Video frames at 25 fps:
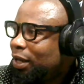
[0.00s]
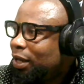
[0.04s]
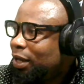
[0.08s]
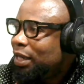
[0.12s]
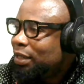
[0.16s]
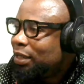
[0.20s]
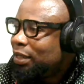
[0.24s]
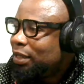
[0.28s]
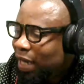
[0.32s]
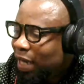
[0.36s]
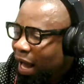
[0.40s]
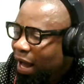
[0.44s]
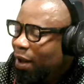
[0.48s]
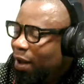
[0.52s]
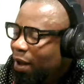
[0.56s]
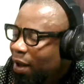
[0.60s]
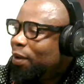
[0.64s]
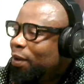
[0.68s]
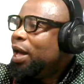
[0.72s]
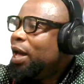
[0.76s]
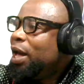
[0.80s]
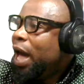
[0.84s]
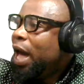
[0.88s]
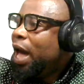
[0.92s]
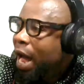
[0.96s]

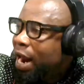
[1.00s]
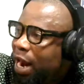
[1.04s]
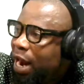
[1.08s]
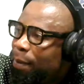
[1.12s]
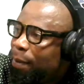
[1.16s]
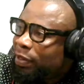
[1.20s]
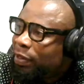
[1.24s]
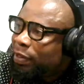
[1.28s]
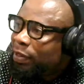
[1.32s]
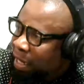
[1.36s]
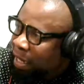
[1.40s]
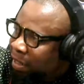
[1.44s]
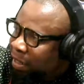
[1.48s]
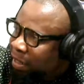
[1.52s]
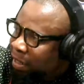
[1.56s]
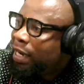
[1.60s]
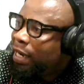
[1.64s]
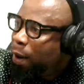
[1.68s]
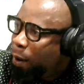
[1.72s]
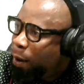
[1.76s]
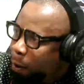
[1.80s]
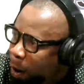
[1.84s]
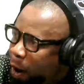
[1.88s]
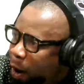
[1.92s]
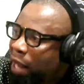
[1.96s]
I don't get to
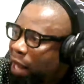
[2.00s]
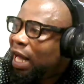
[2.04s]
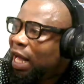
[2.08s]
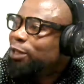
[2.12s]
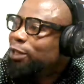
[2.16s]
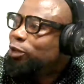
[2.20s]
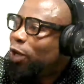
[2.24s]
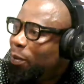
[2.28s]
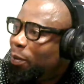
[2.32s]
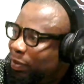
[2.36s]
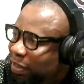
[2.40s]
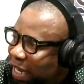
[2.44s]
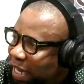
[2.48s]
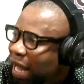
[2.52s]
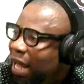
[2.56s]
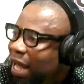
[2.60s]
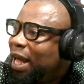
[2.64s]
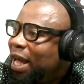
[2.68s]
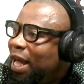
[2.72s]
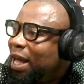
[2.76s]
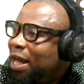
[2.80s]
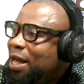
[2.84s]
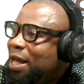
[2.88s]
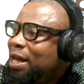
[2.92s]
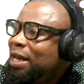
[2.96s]
know what comes from
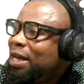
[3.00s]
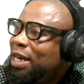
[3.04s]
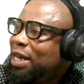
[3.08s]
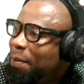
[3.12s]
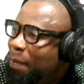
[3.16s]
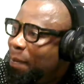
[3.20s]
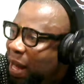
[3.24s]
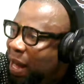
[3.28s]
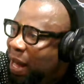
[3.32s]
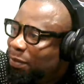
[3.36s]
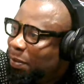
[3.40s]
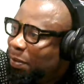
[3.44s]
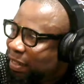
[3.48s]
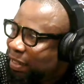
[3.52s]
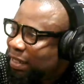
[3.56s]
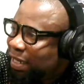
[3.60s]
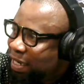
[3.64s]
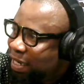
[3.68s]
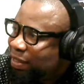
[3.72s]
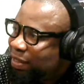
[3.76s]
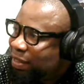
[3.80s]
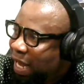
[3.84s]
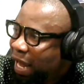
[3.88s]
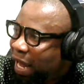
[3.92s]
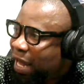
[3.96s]
the management
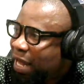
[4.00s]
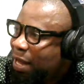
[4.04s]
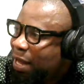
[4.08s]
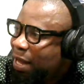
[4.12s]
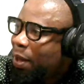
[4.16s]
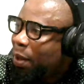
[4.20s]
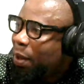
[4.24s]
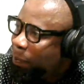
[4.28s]
and say,